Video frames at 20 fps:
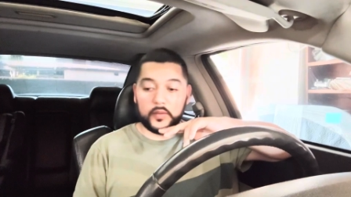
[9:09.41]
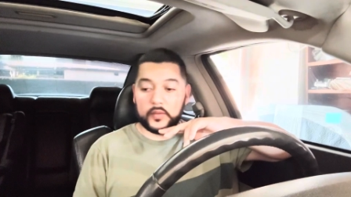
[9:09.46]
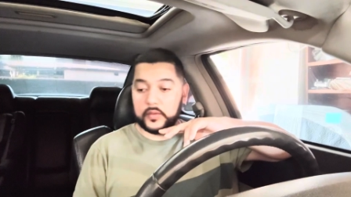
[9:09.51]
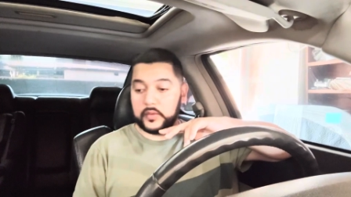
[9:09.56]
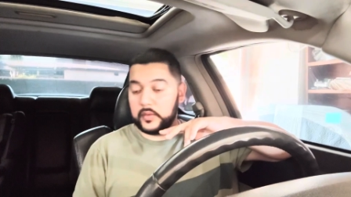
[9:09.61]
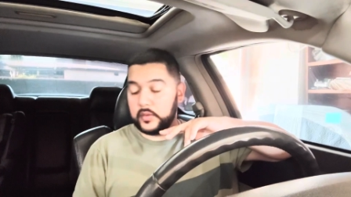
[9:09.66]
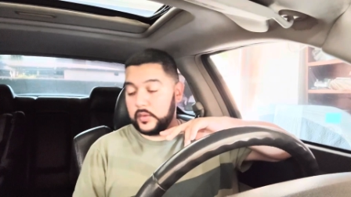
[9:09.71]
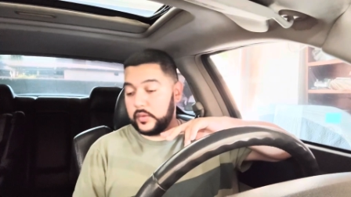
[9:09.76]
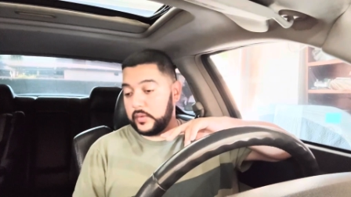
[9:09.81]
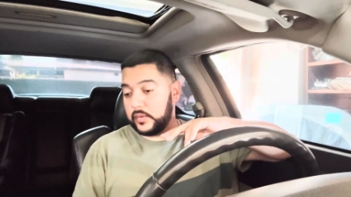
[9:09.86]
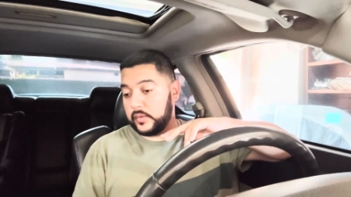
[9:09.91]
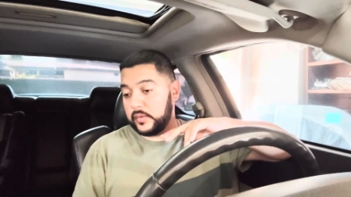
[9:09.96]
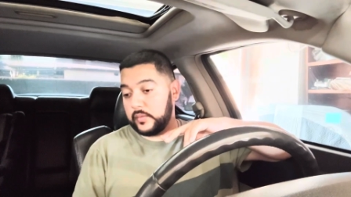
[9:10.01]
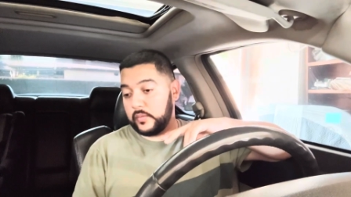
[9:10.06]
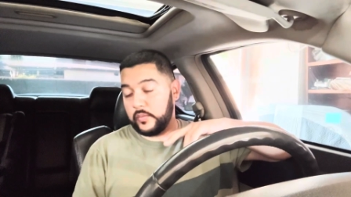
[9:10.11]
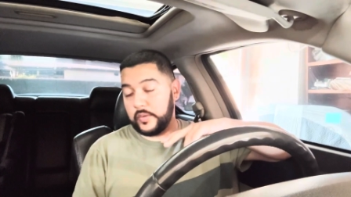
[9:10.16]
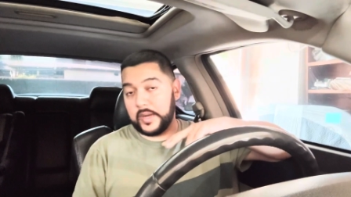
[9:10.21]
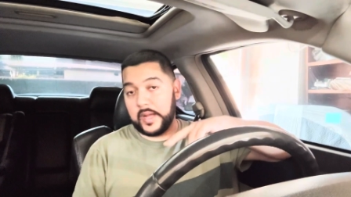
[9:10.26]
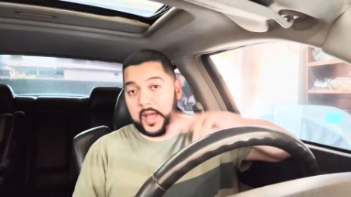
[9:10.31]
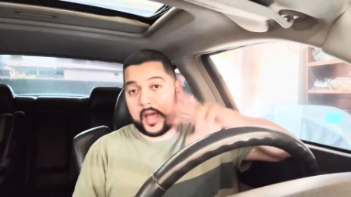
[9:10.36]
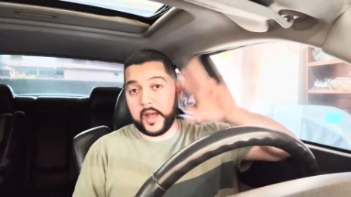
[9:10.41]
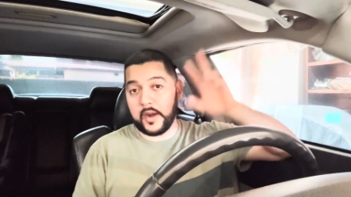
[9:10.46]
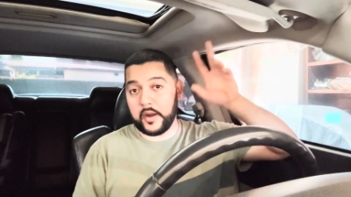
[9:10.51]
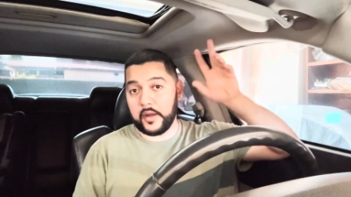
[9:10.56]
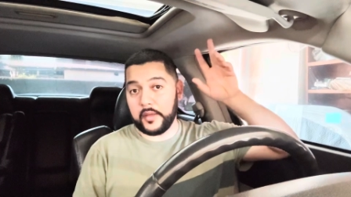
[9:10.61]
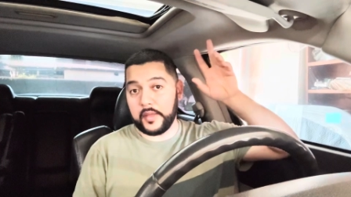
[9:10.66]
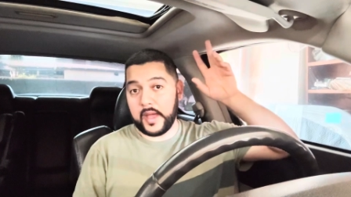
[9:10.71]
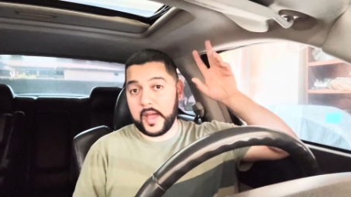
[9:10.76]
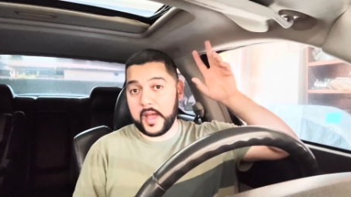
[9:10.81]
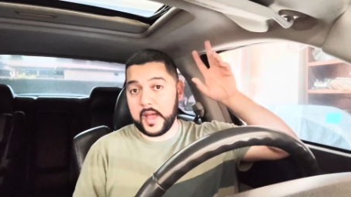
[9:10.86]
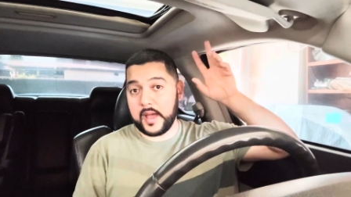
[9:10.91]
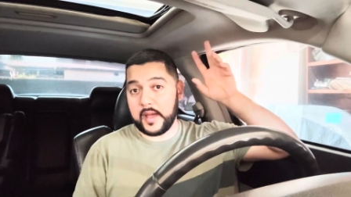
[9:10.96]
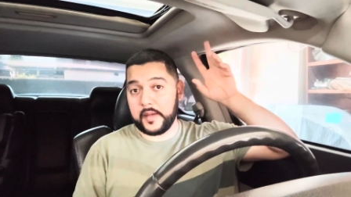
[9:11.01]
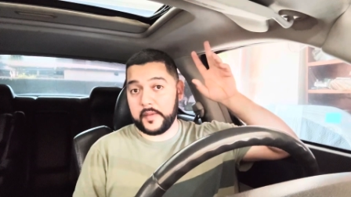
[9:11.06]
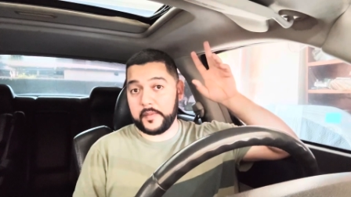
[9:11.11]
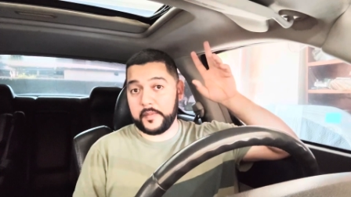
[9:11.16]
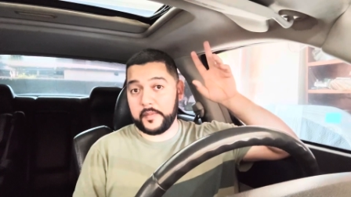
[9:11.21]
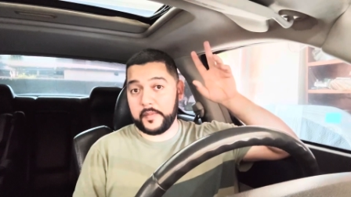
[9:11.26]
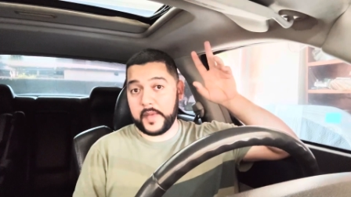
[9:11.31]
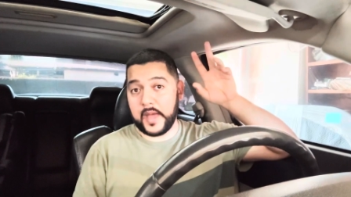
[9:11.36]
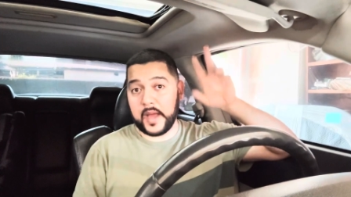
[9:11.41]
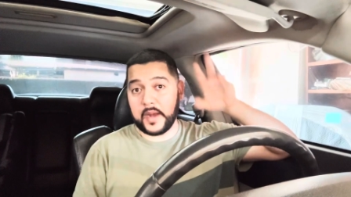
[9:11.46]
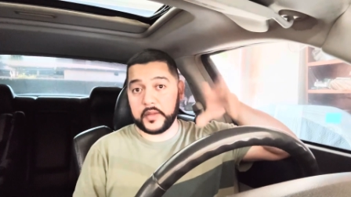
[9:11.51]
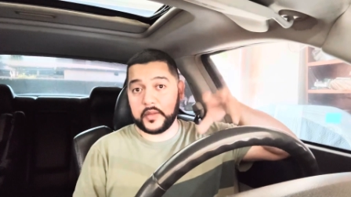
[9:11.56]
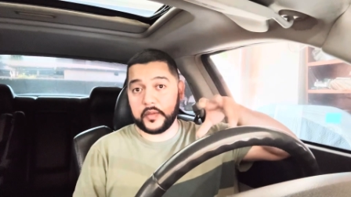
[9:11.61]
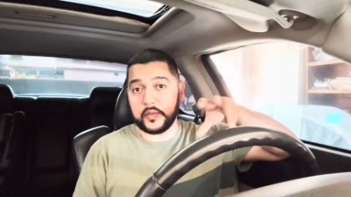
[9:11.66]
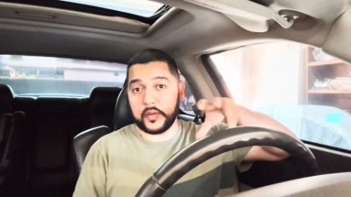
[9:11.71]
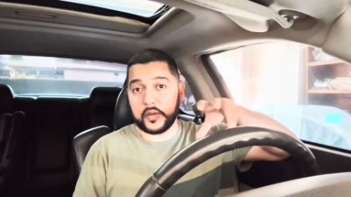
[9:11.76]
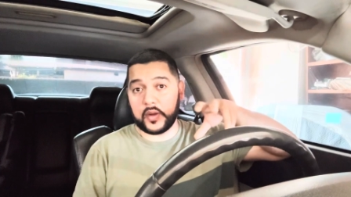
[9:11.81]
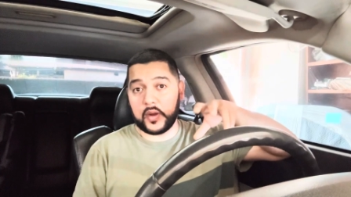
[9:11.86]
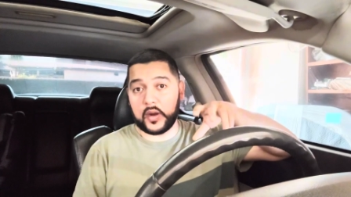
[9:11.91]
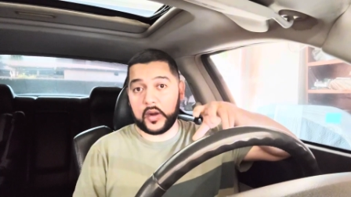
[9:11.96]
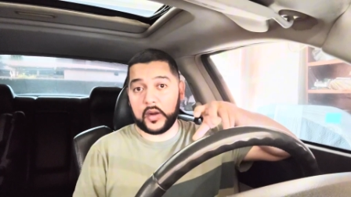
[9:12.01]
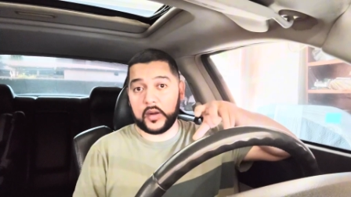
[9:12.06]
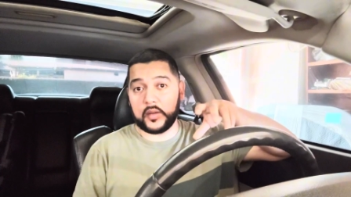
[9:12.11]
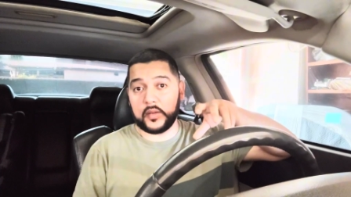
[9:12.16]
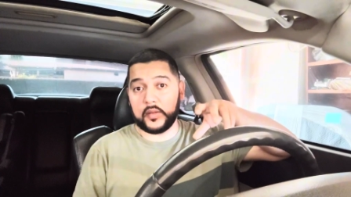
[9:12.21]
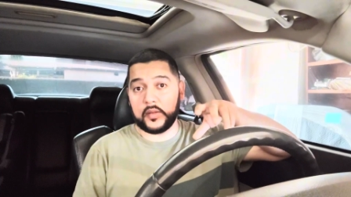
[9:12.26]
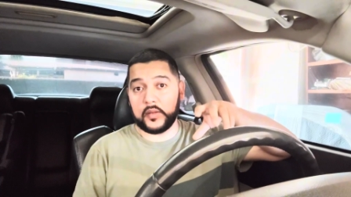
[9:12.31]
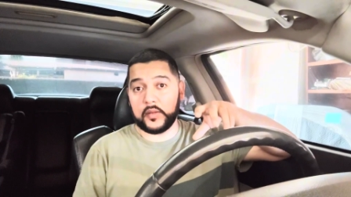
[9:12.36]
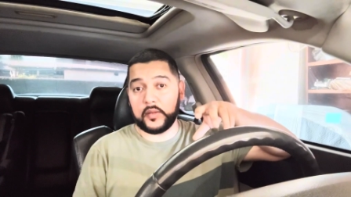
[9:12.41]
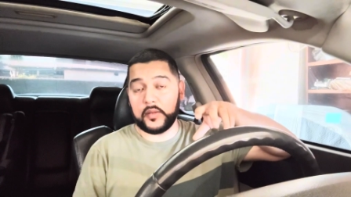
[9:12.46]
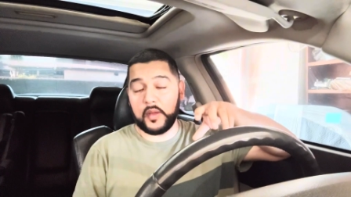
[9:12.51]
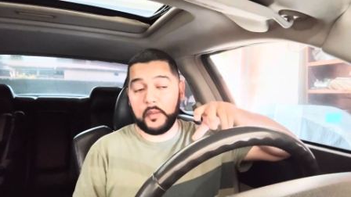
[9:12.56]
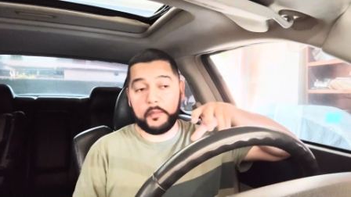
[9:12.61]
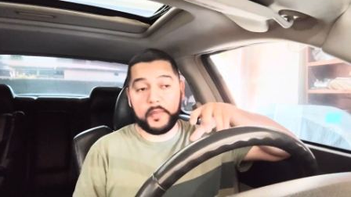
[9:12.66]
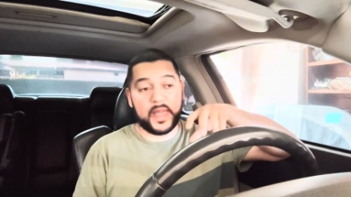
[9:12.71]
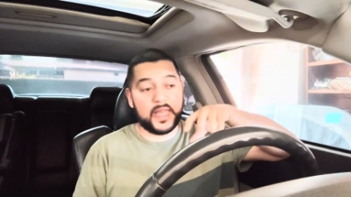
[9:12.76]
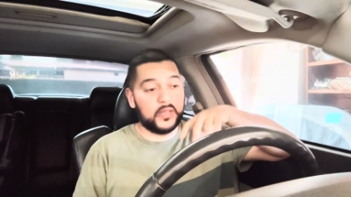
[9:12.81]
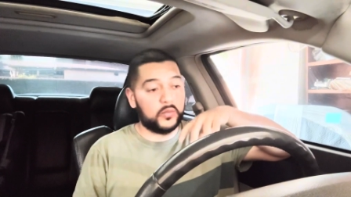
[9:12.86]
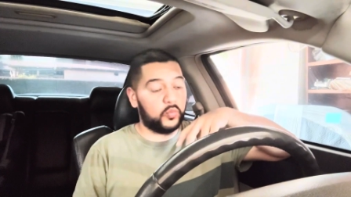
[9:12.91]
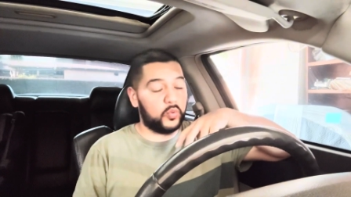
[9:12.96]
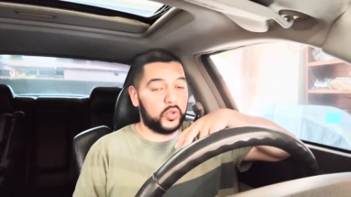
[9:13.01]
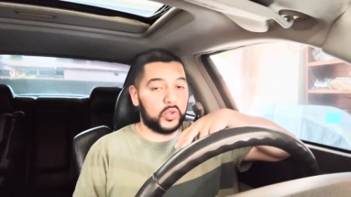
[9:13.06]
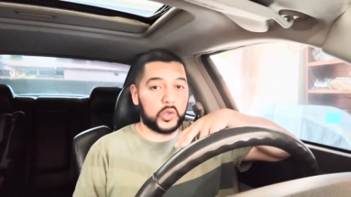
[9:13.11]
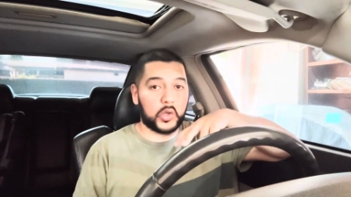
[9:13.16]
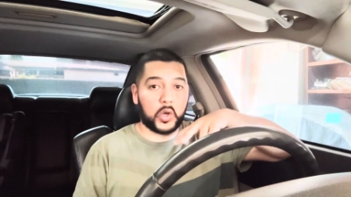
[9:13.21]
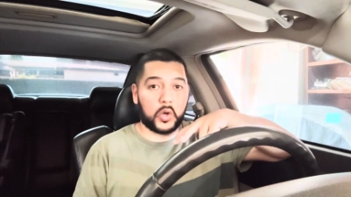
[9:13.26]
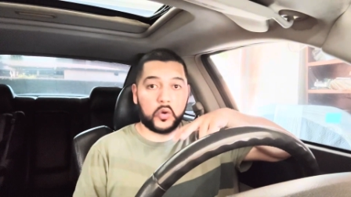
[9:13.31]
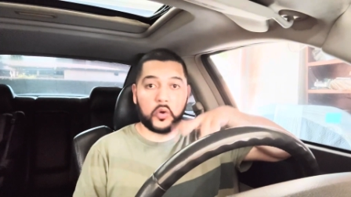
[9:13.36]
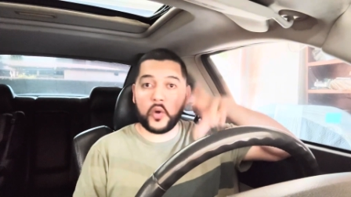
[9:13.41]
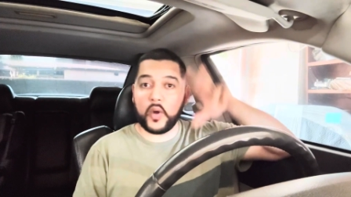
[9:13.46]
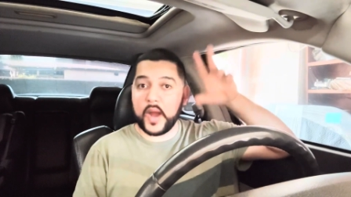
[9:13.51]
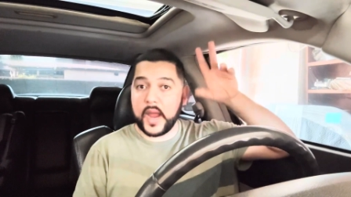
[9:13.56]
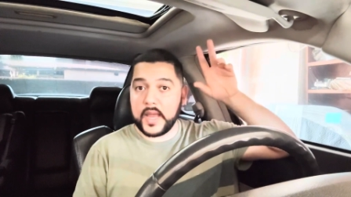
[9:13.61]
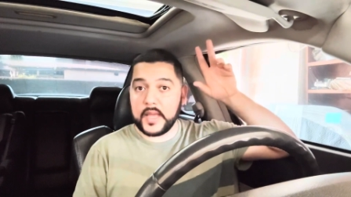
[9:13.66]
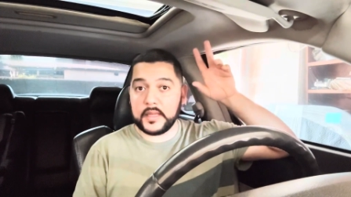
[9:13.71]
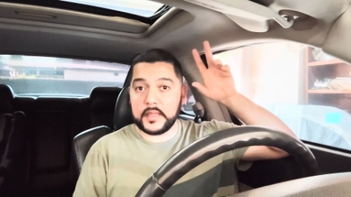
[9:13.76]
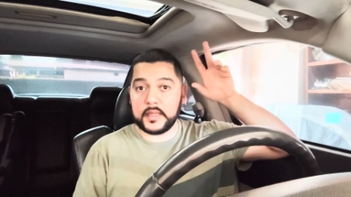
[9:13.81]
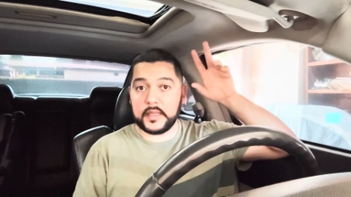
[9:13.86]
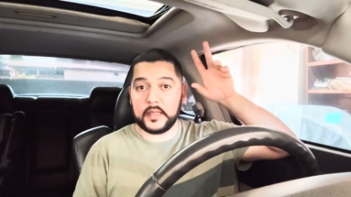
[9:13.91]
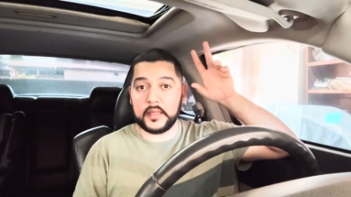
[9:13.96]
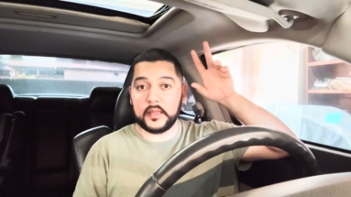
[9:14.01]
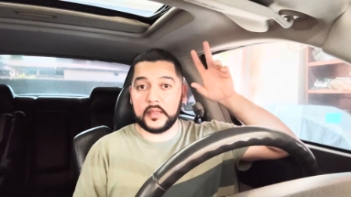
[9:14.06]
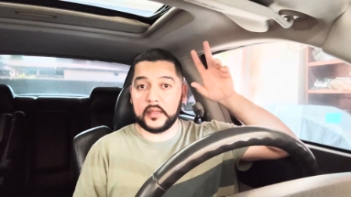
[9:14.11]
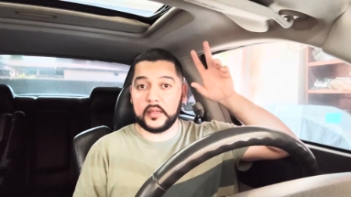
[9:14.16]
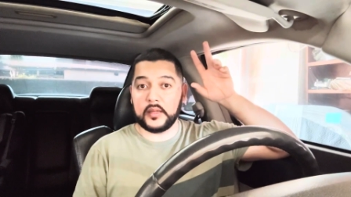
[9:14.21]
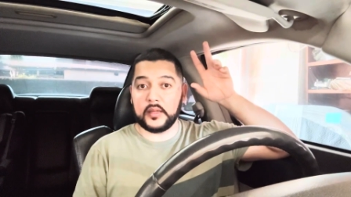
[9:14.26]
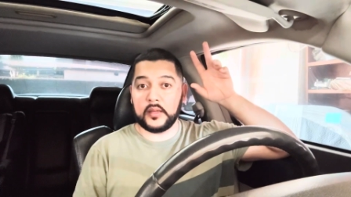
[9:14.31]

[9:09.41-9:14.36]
So when I had all that added to the car, the bass was crazy,